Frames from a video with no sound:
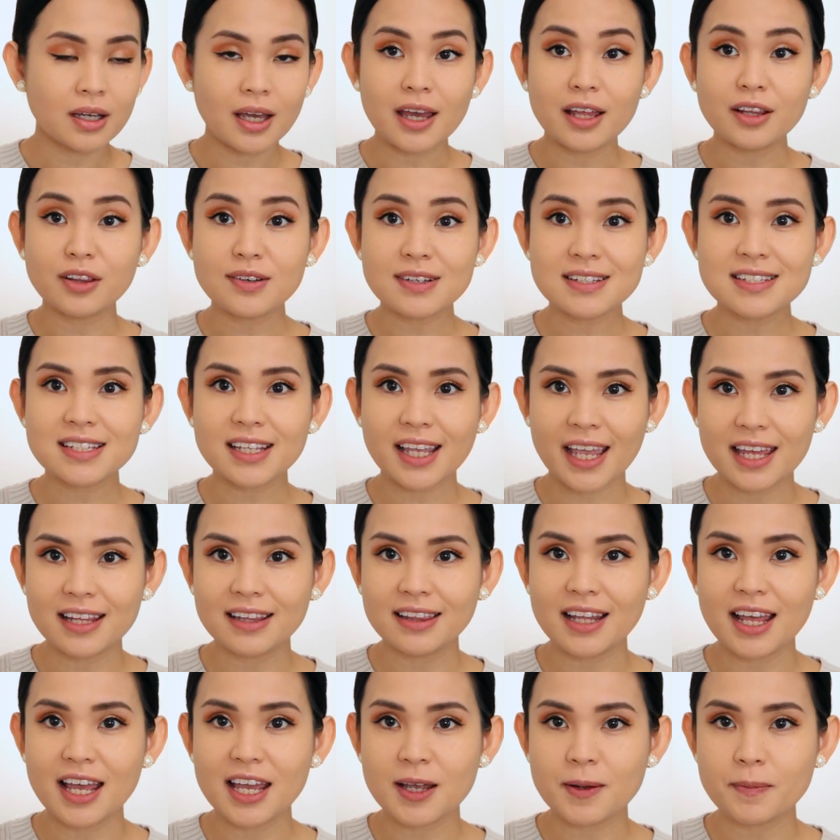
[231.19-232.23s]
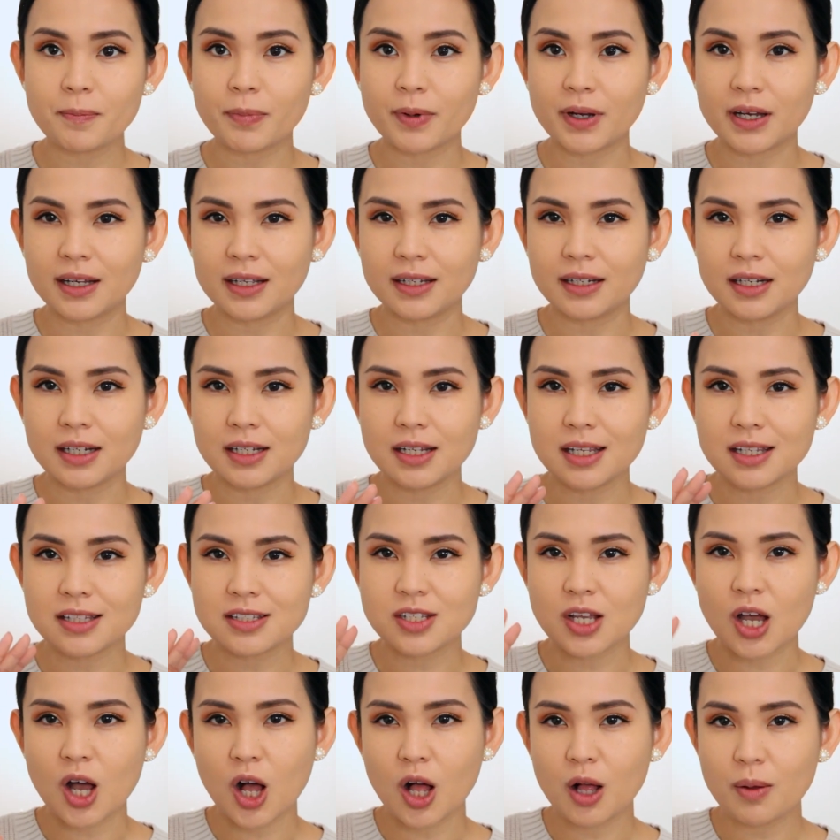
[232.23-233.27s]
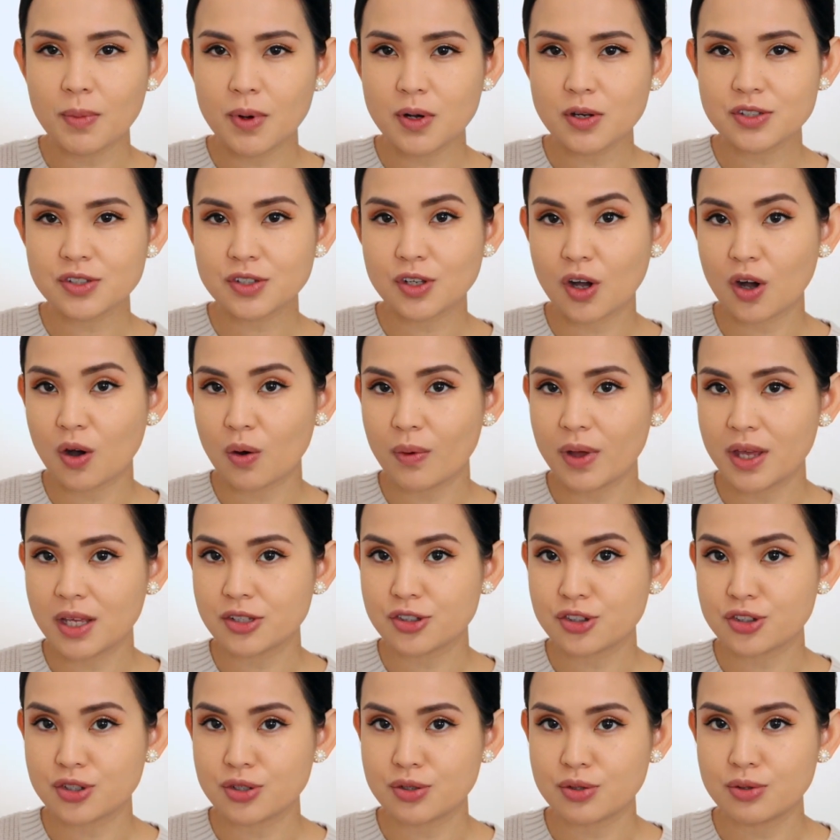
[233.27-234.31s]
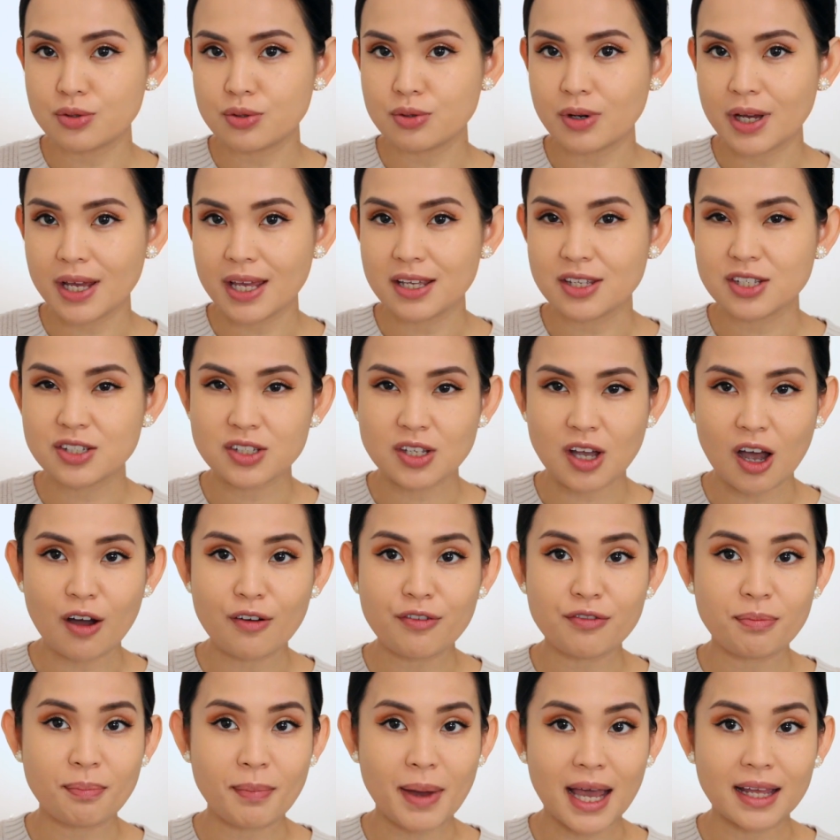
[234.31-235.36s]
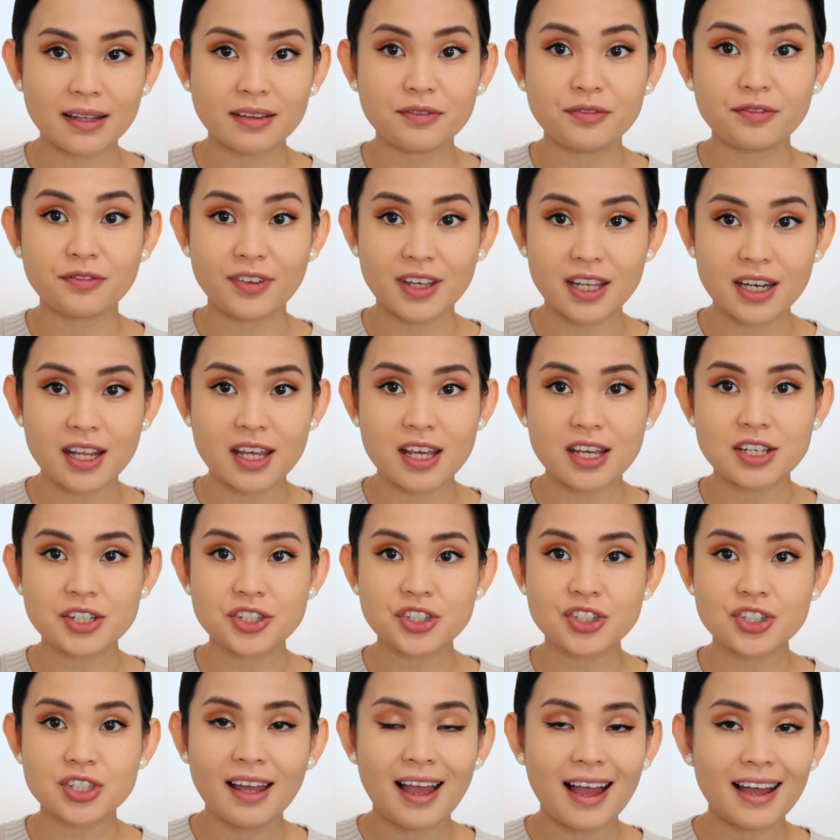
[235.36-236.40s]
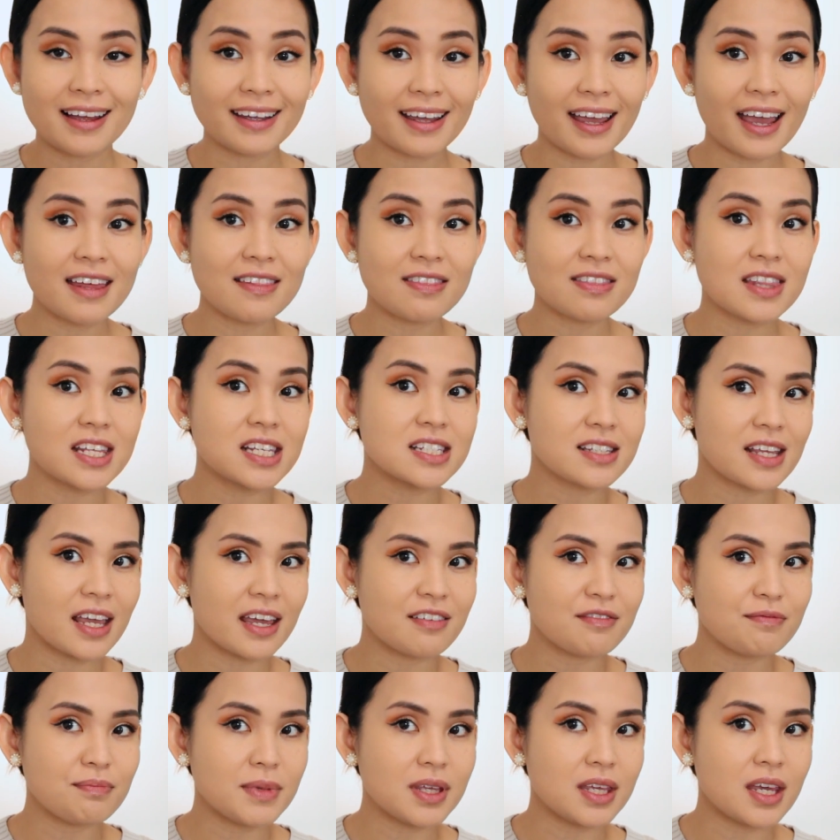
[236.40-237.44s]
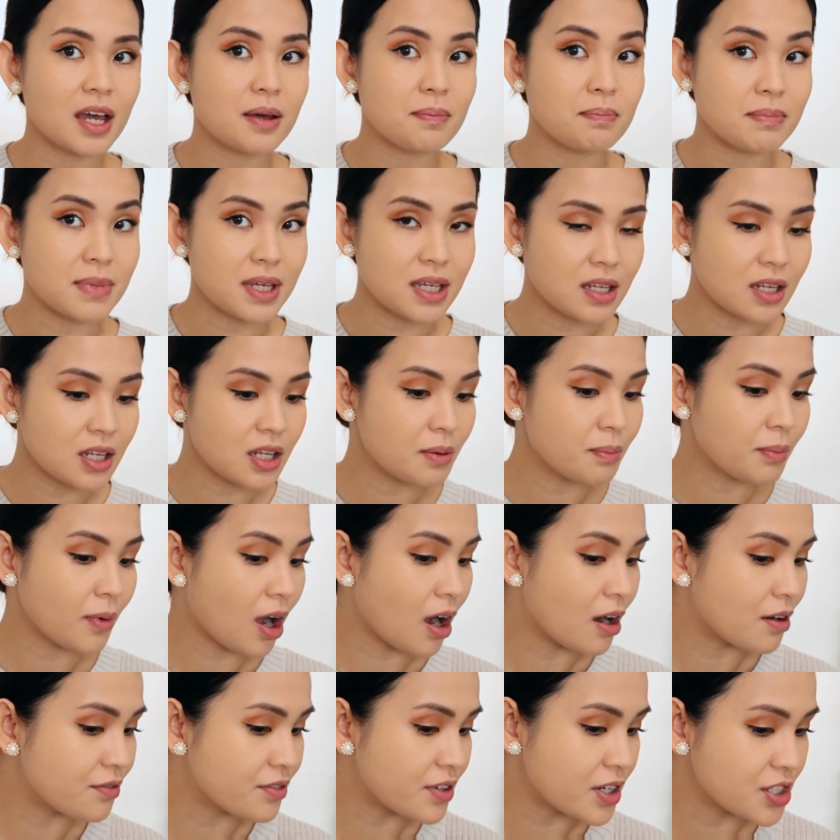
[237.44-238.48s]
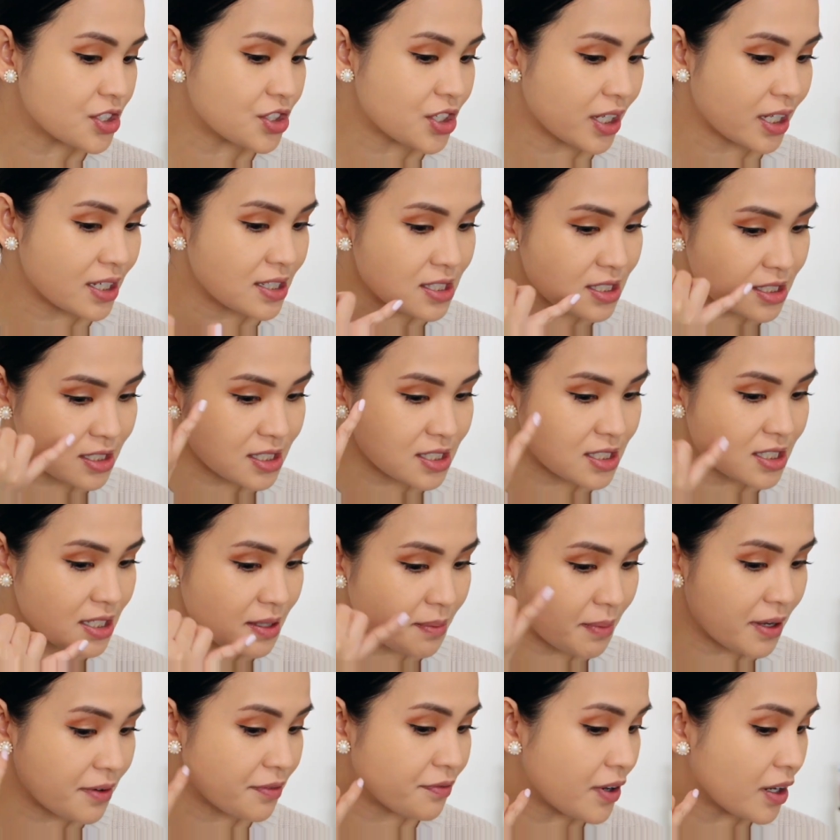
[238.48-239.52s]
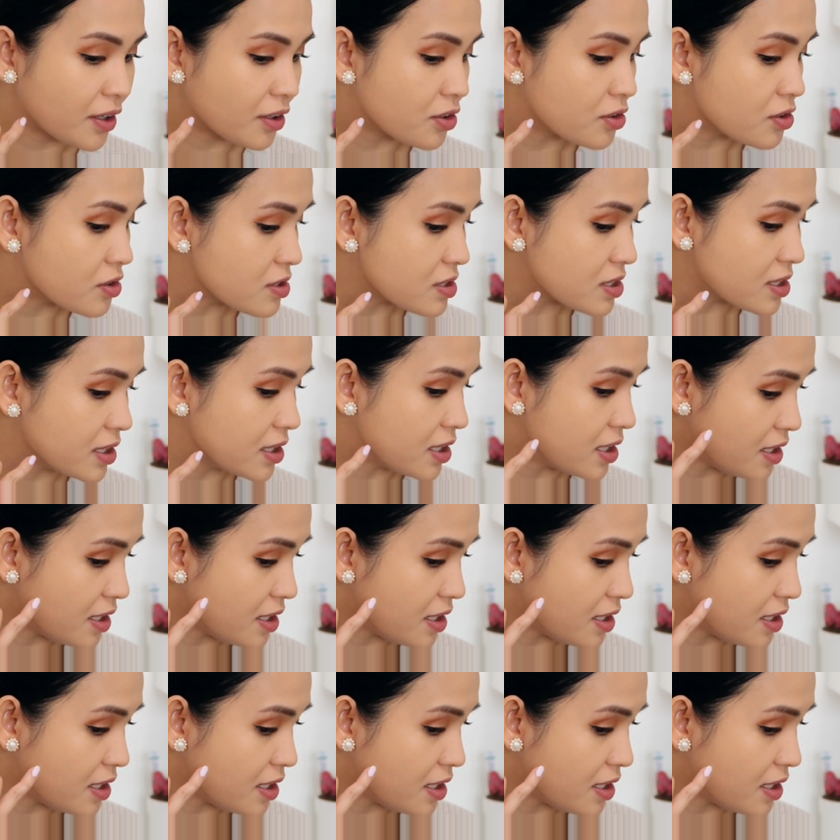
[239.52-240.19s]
It looks skin-like, but it's almost going to a soft matte finish. Again, this gave me a medium coverage. I can still see my freckles and